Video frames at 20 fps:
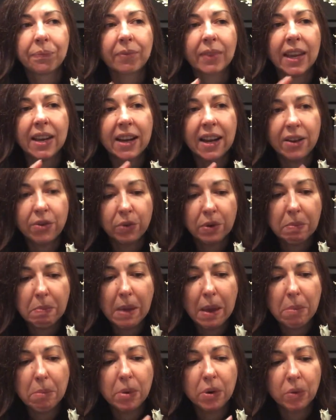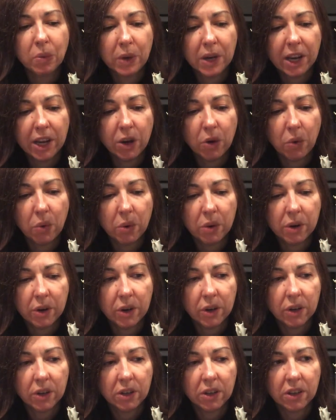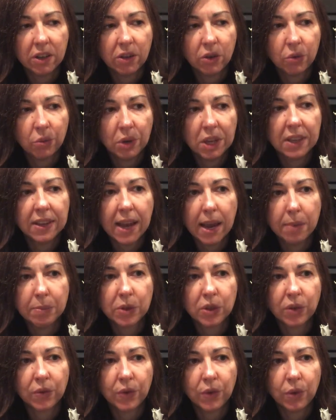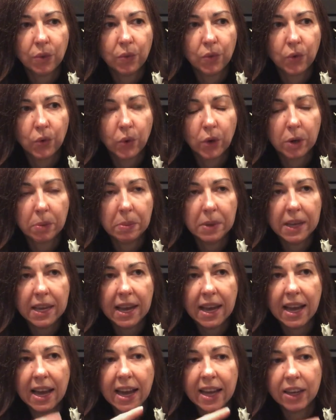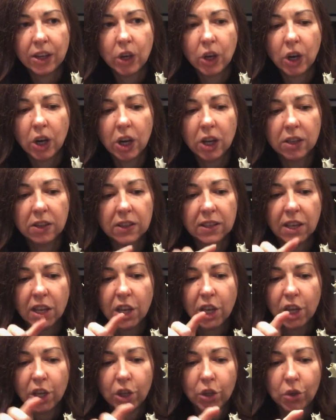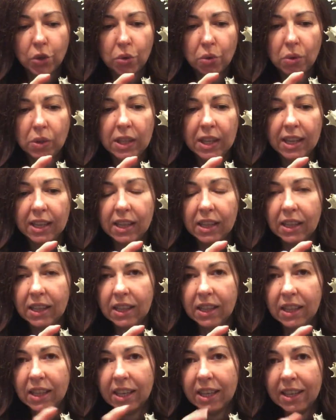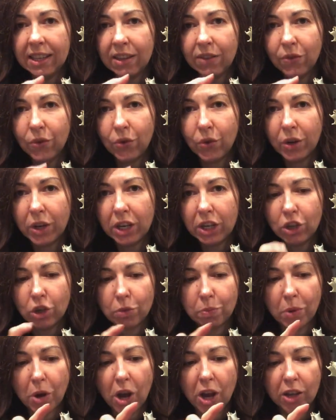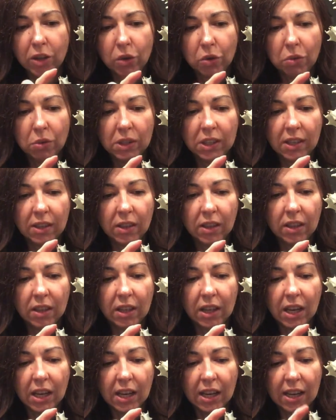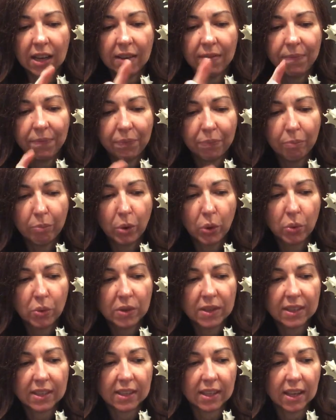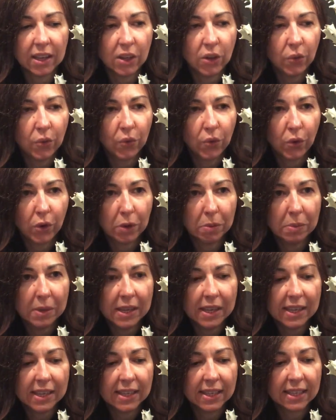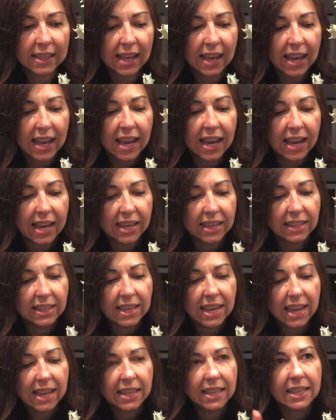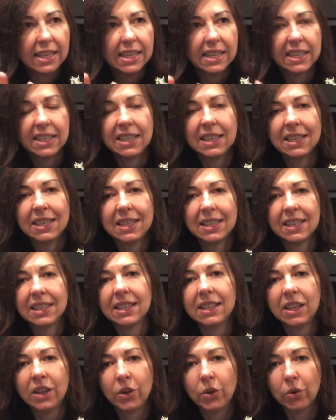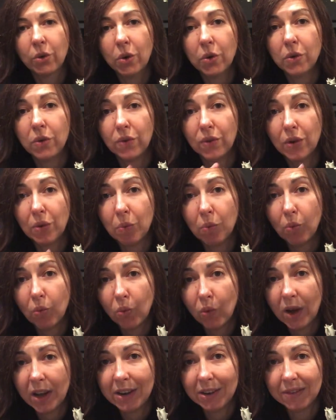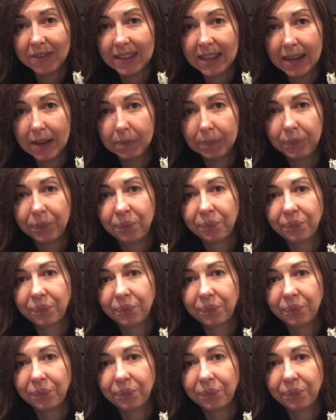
And I remember when I ordered 3 types of Euphorbia, I got 2 little, in a 4-inch pot, 2 little bones Euphorbias, and then this is the growth from one of them.